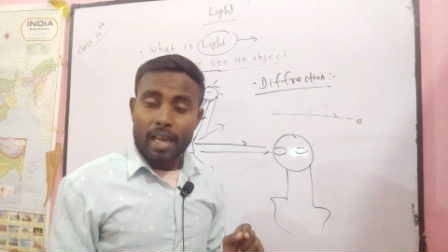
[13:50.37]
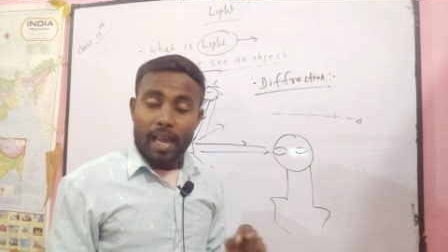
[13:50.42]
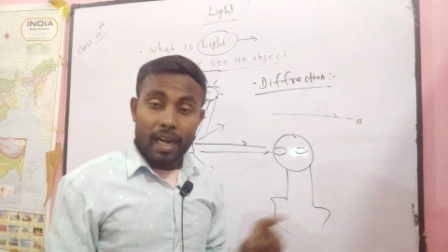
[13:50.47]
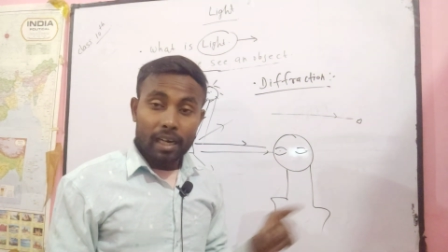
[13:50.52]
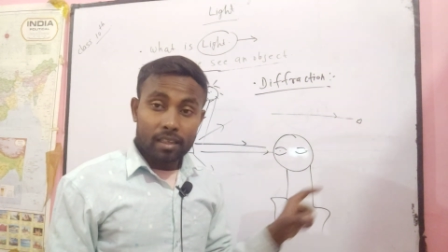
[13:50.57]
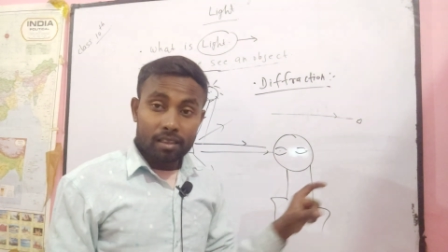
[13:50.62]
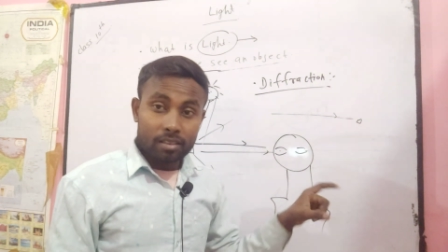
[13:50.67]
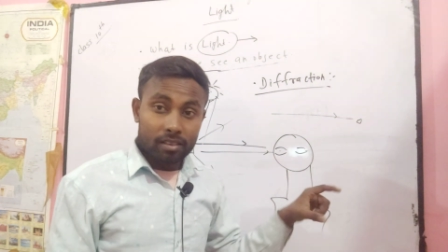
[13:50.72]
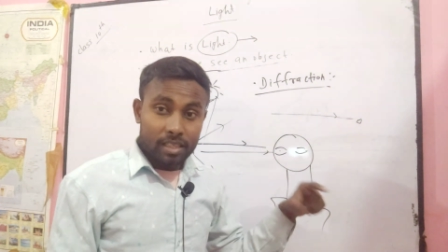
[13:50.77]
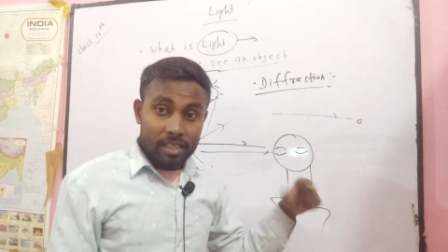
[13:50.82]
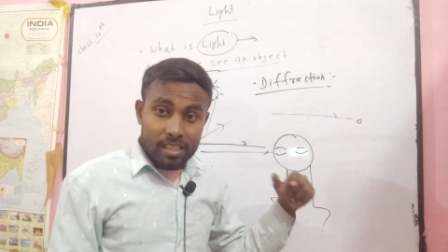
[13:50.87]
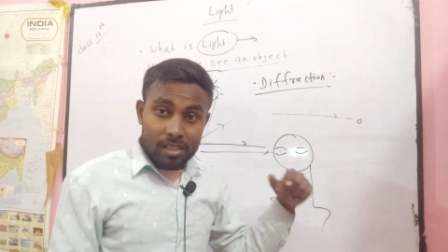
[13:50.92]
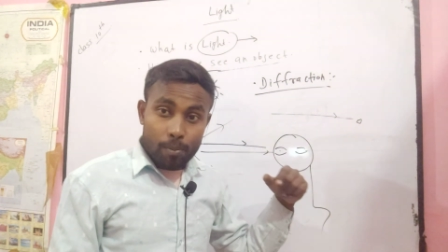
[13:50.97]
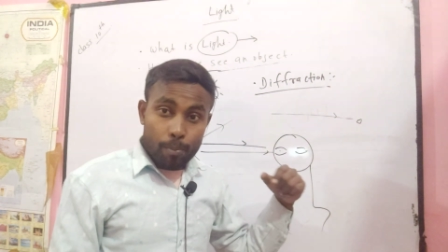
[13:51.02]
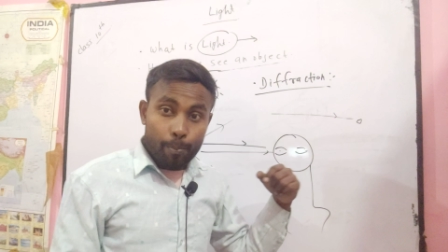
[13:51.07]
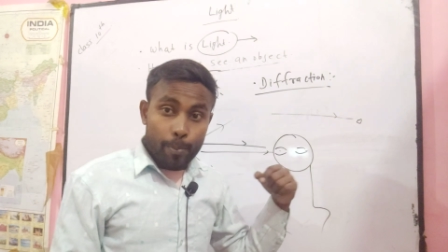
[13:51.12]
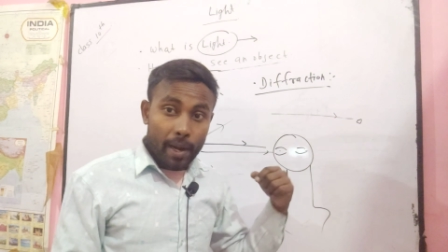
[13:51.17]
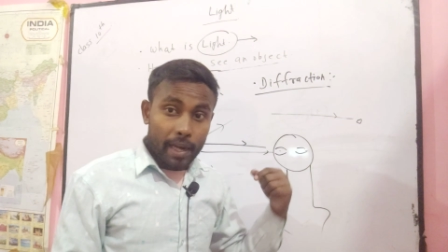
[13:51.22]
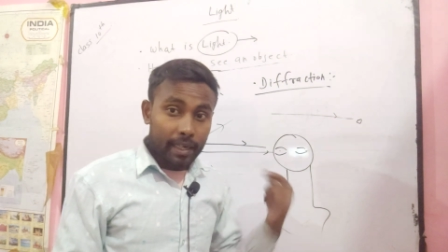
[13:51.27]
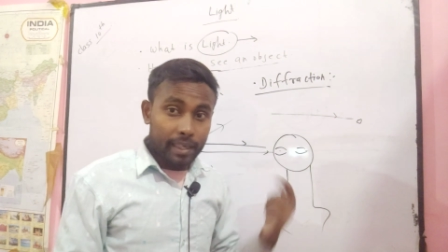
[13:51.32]
And this
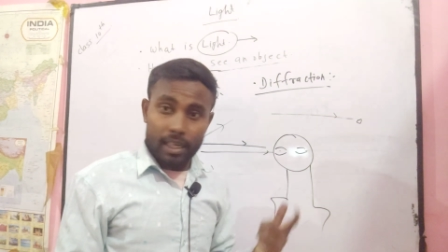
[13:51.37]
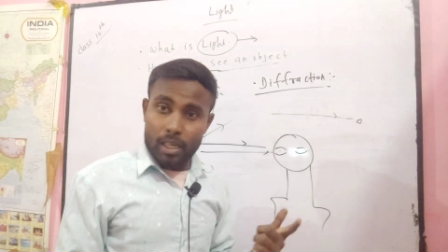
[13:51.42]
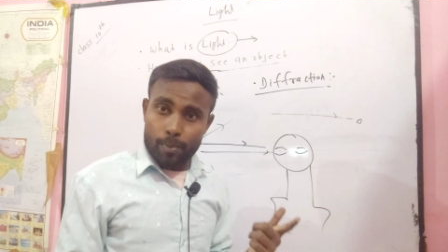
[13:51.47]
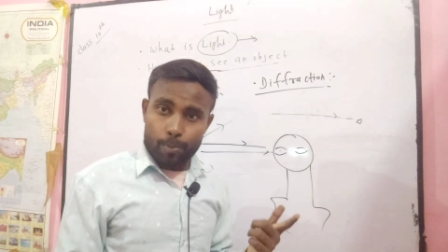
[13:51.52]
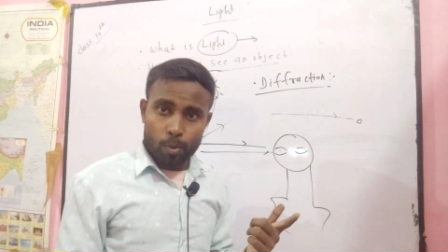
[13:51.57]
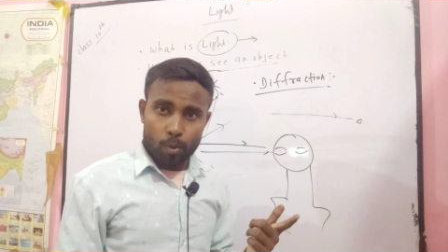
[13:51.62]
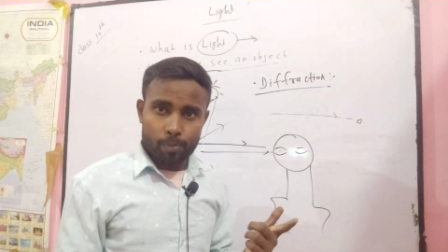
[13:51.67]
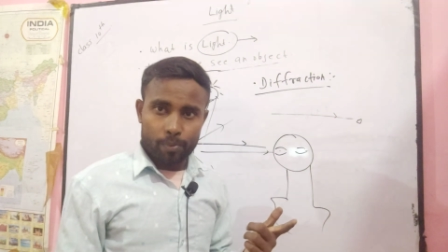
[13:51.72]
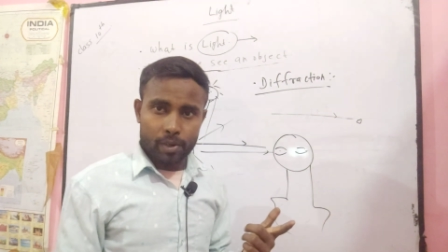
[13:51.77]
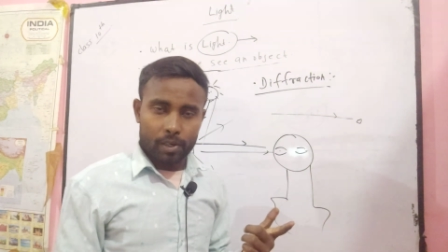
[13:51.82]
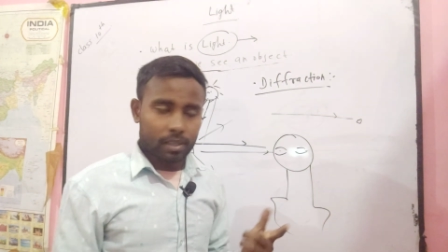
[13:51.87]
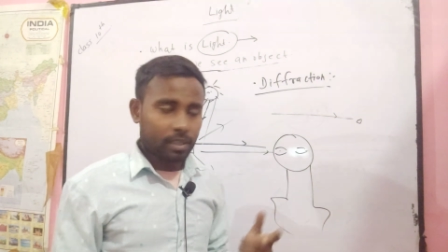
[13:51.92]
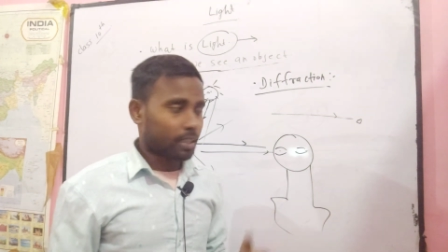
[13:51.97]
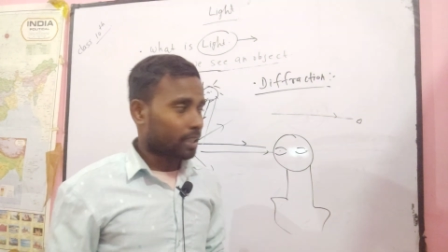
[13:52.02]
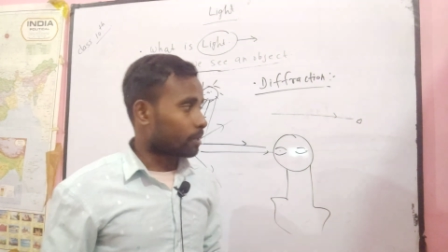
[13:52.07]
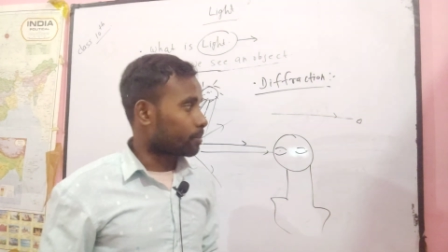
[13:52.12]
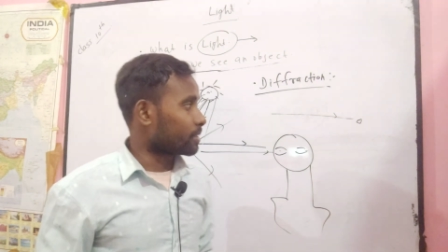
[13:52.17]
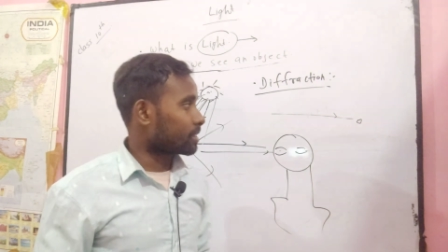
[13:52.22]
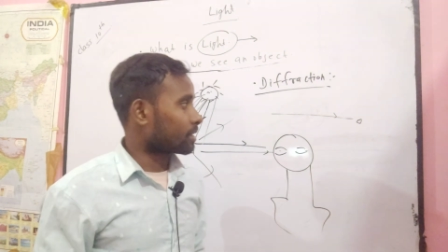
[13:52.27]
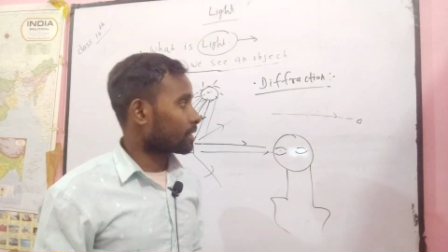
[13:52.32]
bending property,
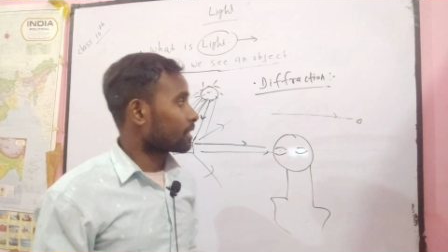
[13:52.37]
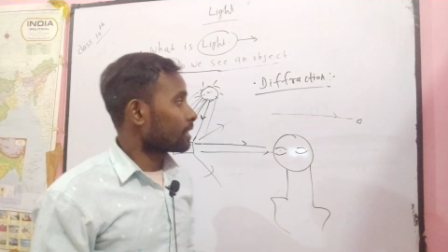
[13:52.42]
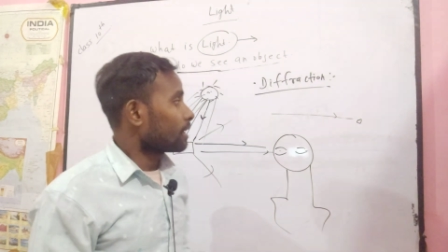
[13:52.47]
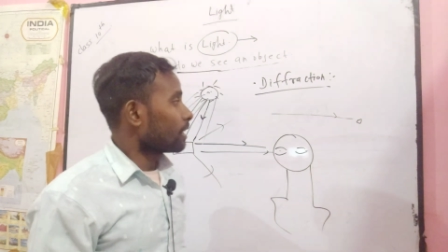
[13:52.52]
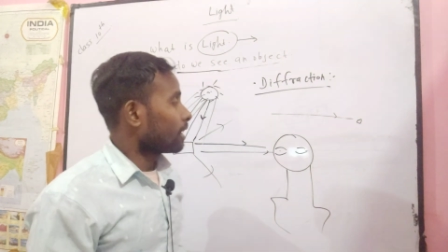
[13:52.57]
that means